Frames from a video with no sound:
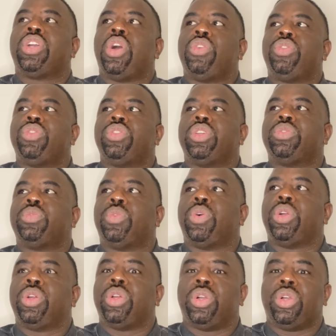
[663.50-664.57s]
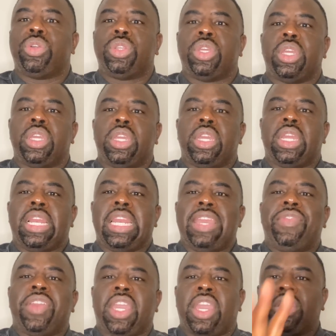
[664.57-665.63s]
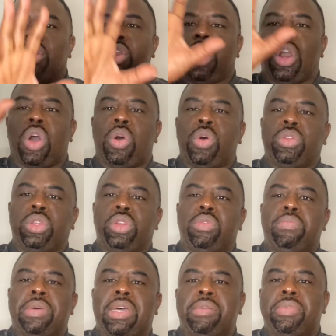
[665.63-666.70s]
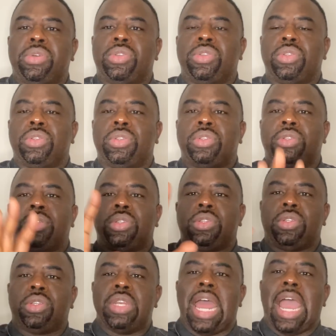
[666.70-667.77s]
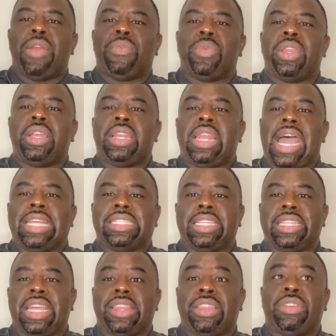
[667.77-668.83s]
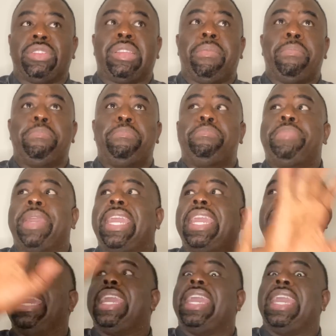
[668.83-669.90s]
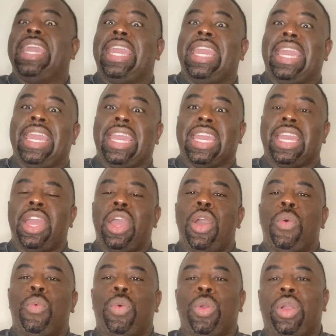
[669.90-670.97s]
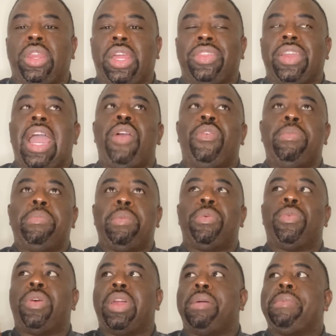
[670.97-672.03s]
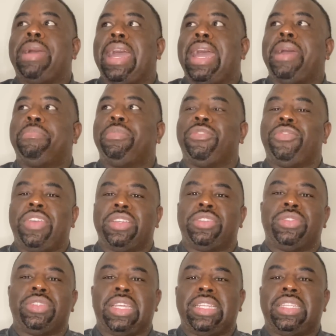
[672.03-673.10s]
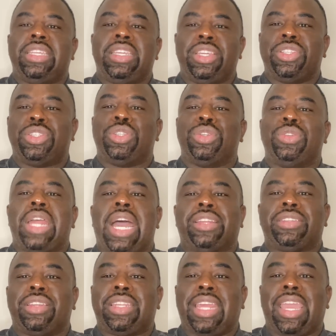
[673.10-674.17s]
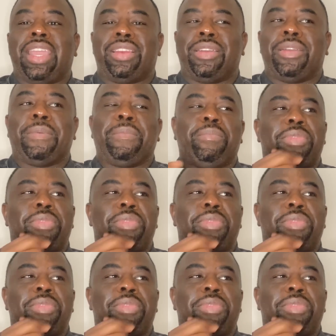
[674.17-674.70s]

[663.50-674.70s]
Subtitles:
go through this world living in your own little bubble, not realizing that there's a big world out there. I remember one of my professors at TSU, Dr. Taylor.